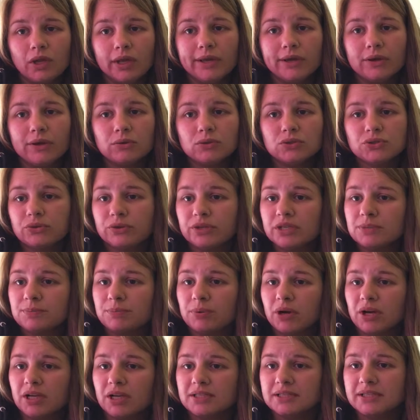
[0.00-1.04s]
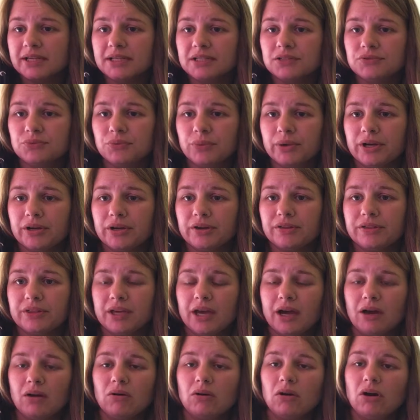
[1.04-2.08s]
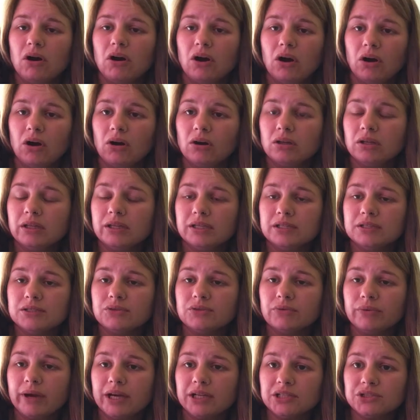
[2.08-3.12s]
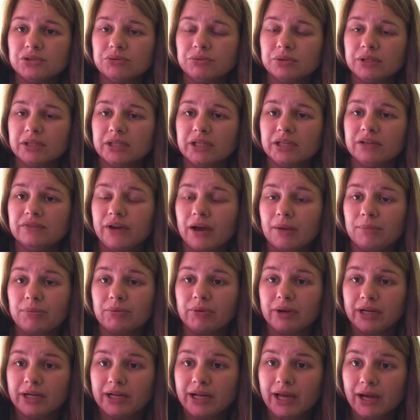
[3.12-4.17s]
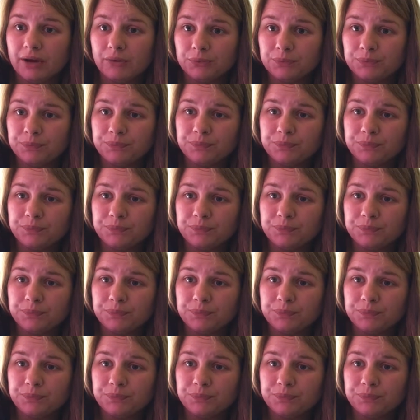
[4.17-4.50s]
it goes through this process where the alcohol is gradually evaporated out.